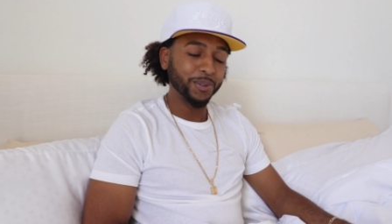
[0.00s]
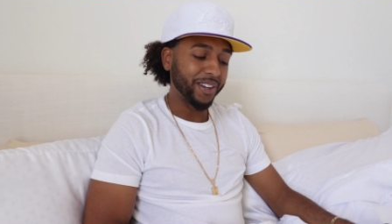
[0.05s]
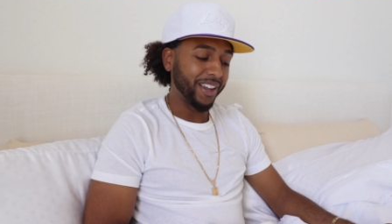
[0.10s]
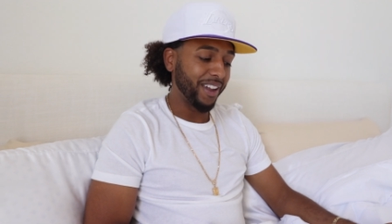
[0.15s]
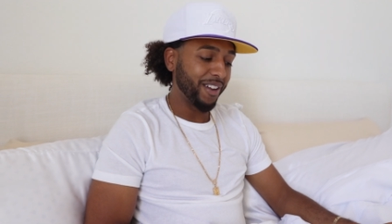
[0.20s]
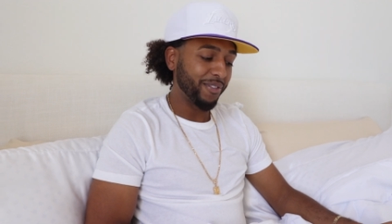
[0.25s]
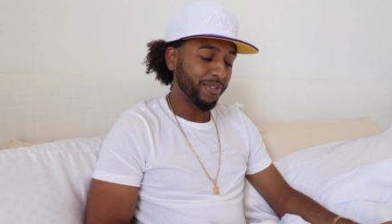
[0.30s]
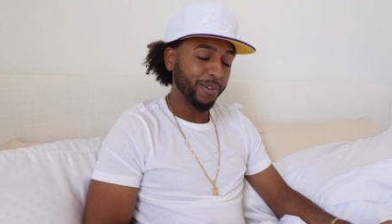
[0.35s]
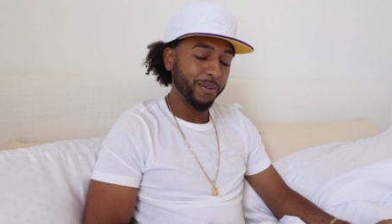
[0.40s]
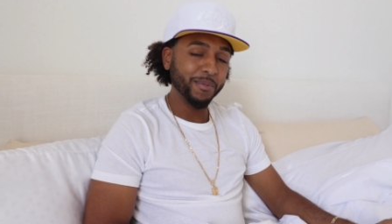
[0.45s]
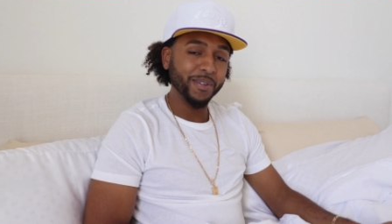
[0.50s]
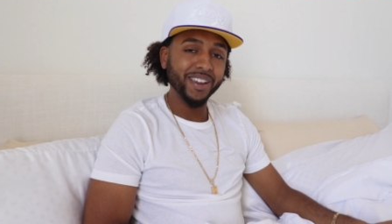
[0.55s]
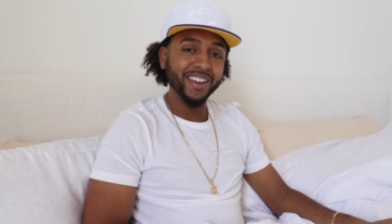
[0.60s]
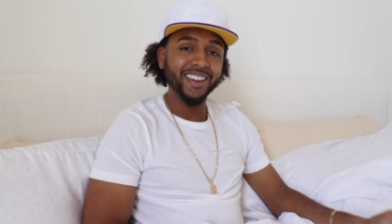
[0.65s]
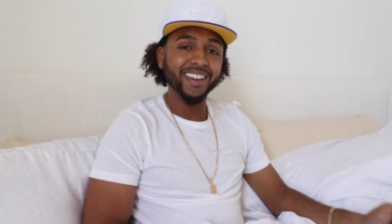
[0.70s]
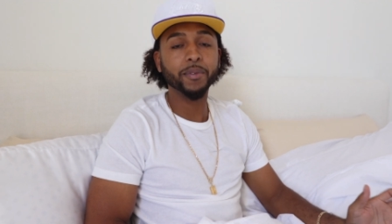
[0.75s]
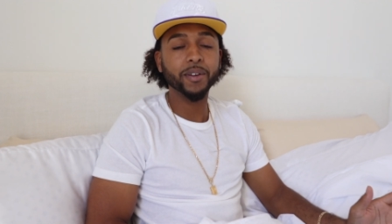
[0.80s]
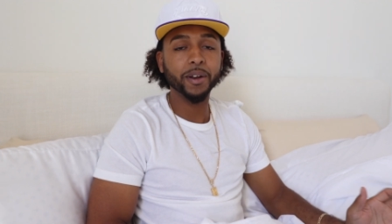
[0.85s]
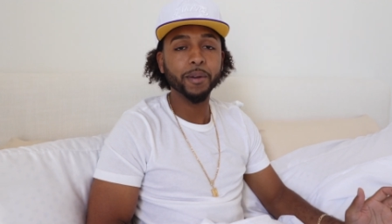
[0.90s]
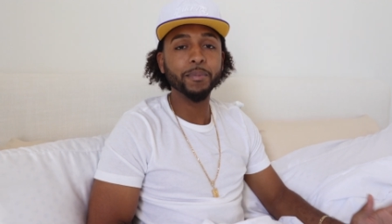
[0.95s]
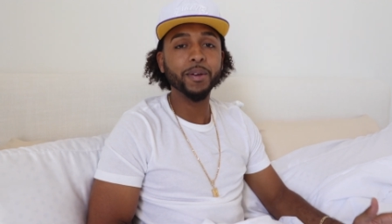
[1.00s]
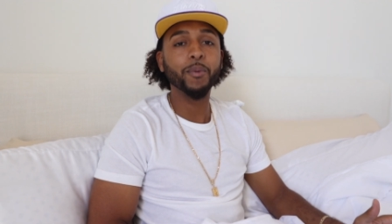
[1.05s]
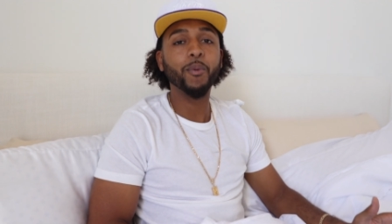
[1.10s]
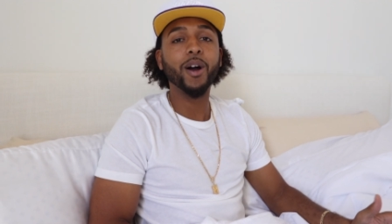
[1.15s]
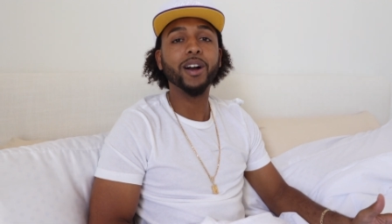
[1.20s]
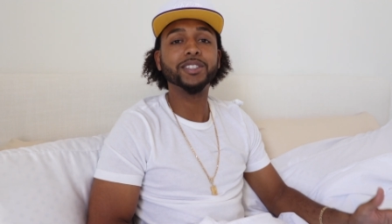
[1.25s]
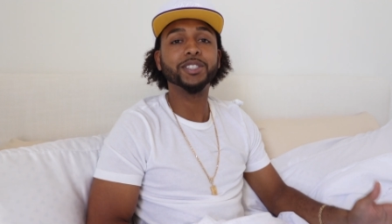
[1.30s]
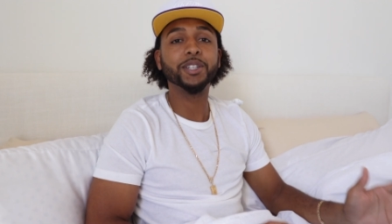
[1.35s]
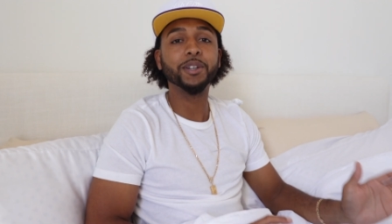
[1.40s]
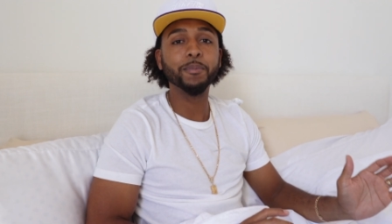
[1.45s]
day for me. I'm gonna be
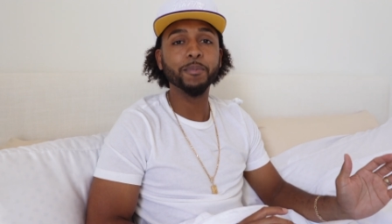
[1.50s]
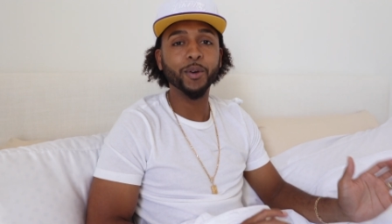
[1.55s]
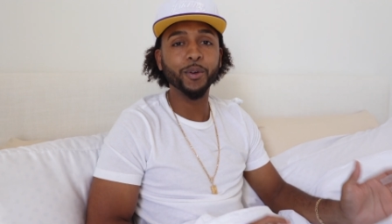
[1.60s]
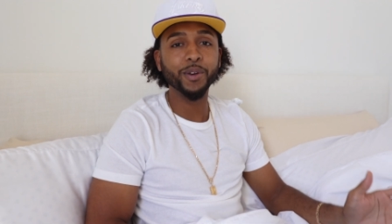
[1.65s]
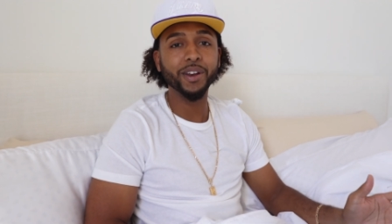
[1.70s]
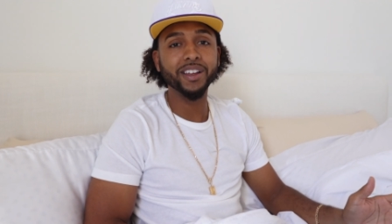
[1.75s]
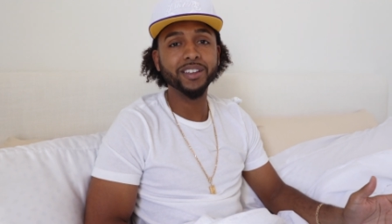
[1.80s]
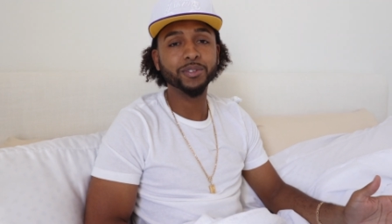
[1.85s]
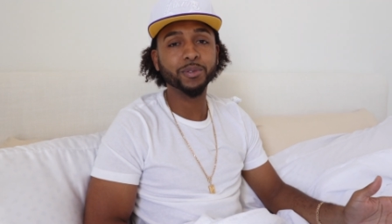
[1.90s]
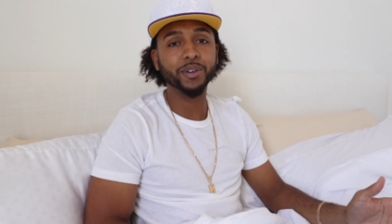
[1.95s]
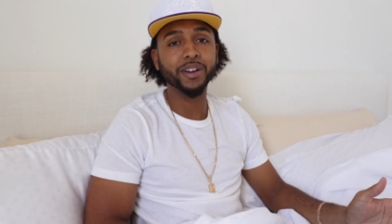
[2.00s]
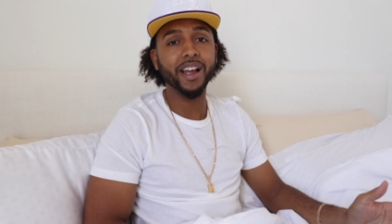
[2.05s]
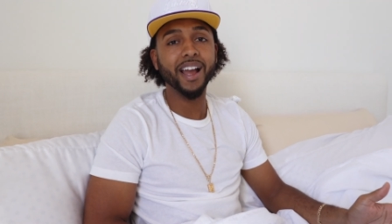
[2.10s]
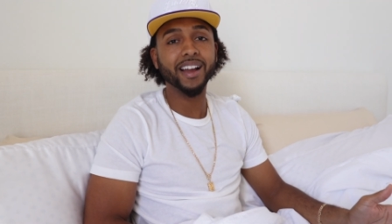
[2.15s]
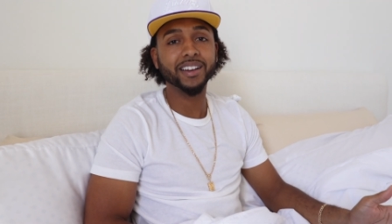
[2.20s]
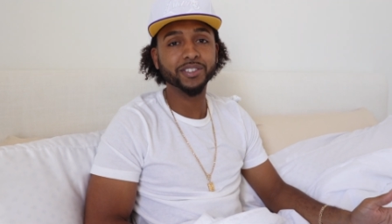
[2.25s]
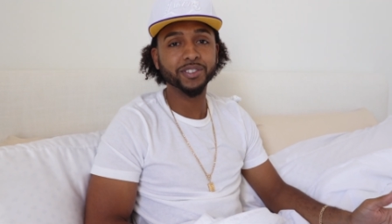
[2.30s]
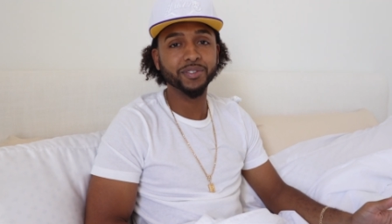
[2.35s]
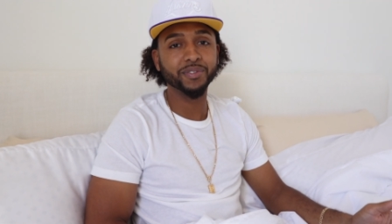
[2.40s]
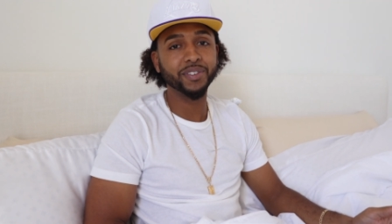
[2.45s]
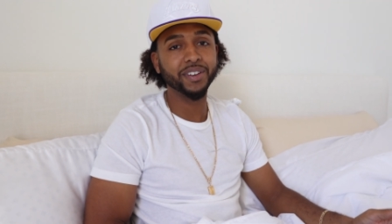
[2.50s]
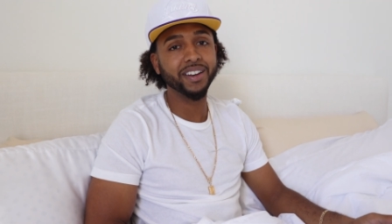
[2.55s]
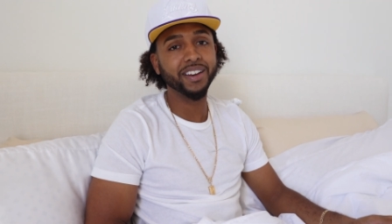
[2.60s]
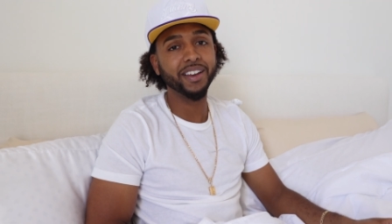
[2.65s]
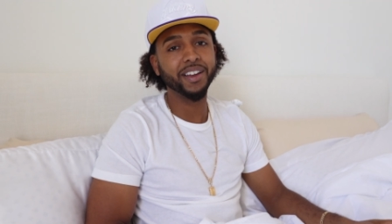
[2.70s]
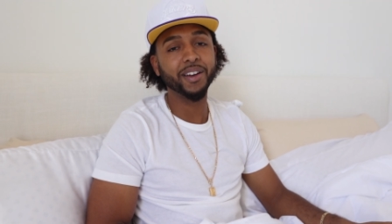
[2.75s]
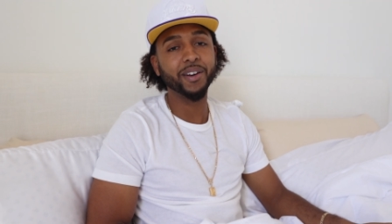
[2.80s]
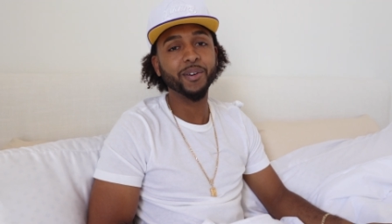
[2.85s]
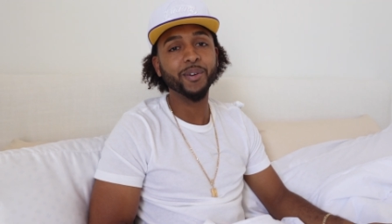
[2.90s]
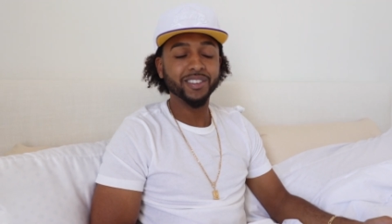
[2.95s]
watching Monique's reaction
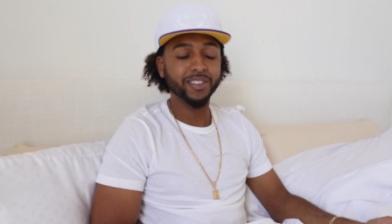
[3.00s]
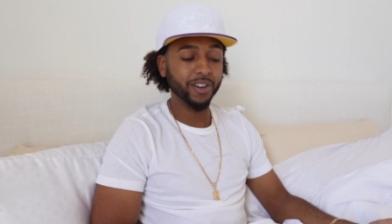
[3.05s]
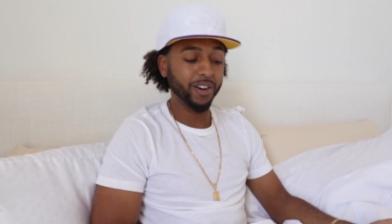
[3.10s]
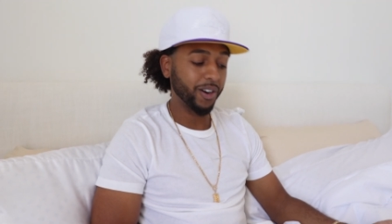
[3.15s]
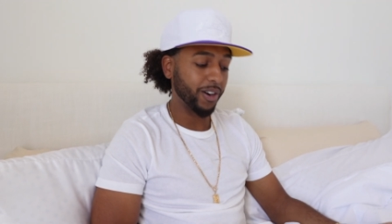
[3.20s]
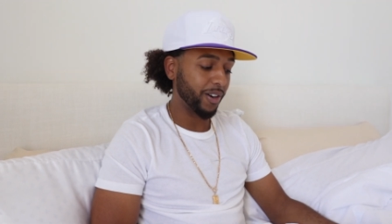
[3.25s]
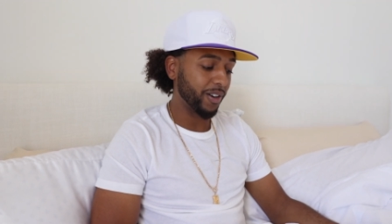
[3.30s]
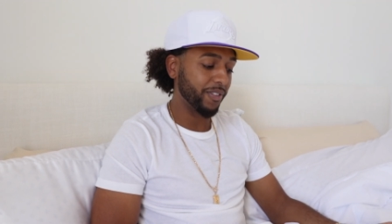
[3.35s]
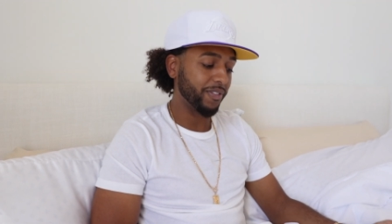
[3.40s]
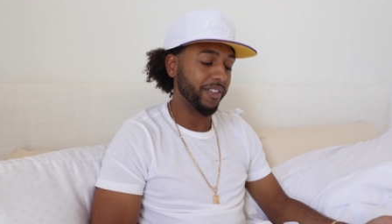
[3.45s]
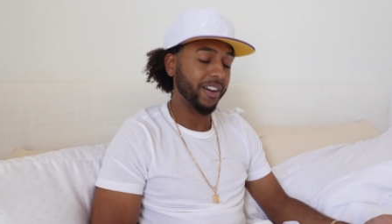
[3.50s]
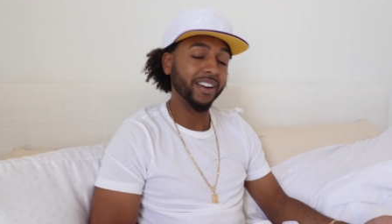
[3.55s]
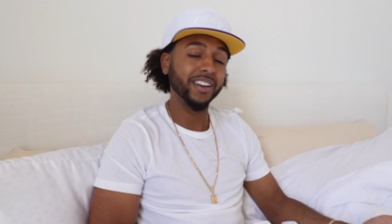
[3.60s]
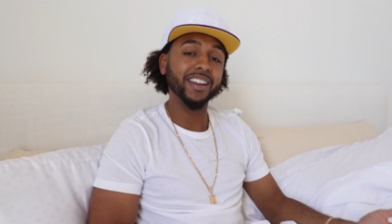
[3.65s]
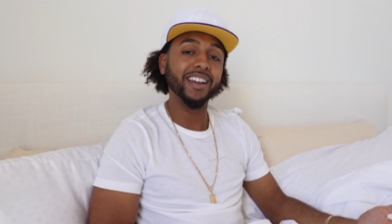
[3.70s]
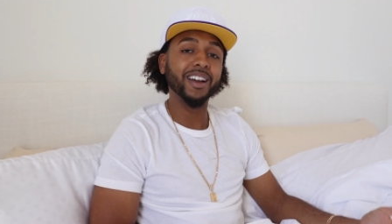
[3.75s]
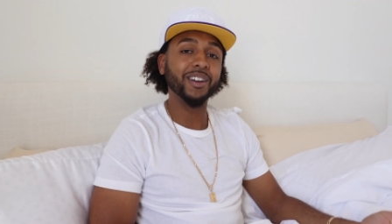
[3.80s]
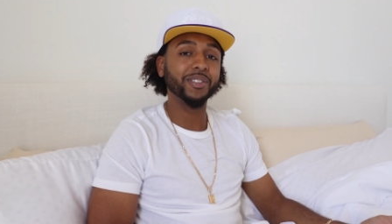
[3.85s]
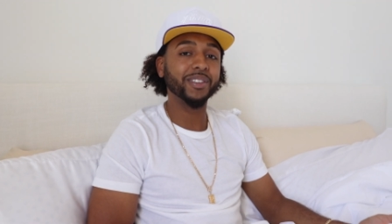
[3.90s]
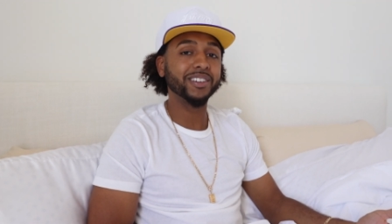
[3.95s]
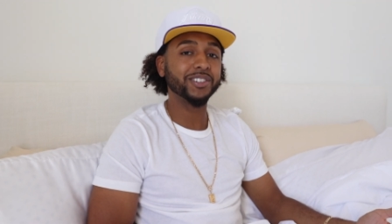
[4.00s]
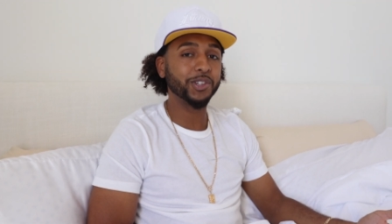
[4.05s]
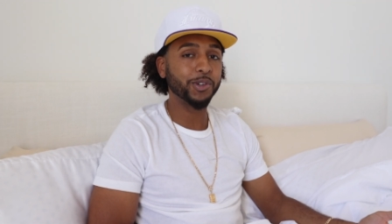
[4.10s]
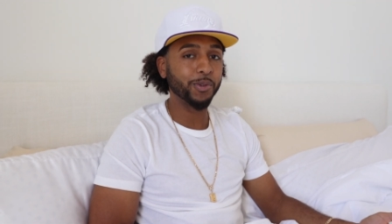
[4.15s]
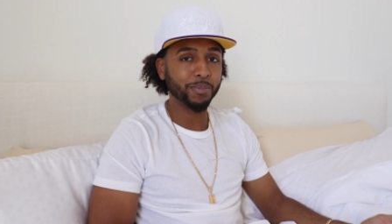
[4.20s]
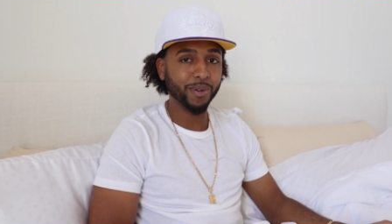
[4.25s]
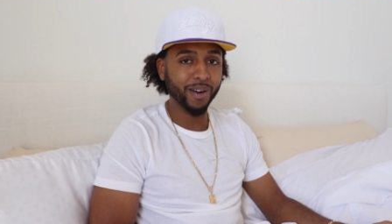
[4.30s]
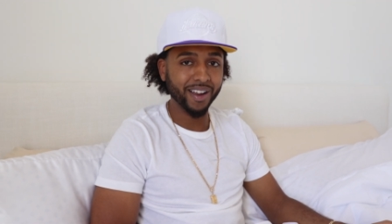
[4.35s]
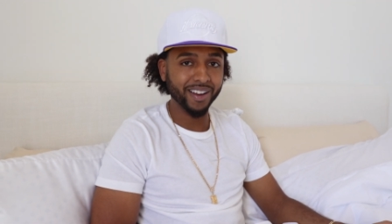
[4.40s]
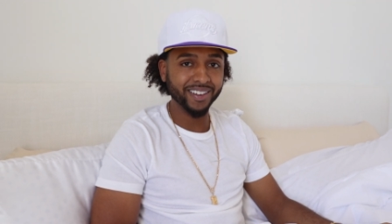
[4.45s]
video to her finding out that she's
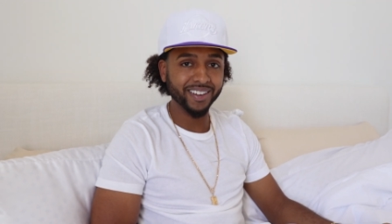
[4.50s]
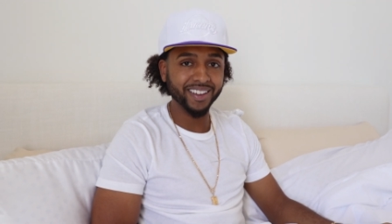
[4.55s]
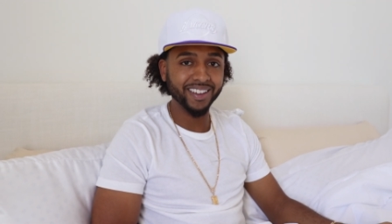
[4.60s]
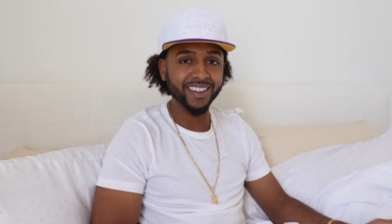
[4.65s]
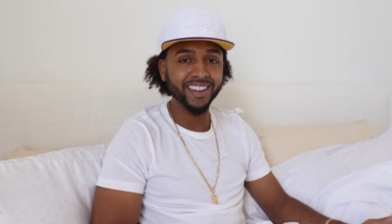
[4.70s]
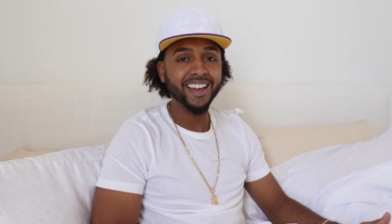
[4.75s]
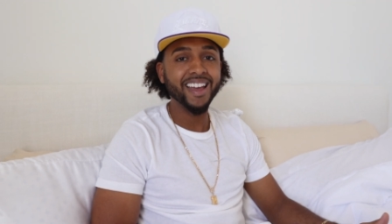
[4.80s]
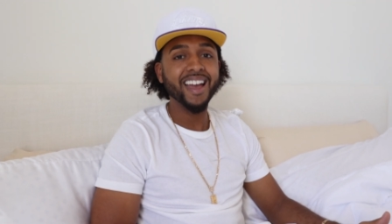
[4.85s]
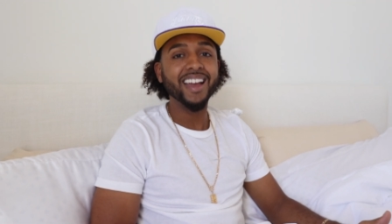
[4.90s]
pregnant.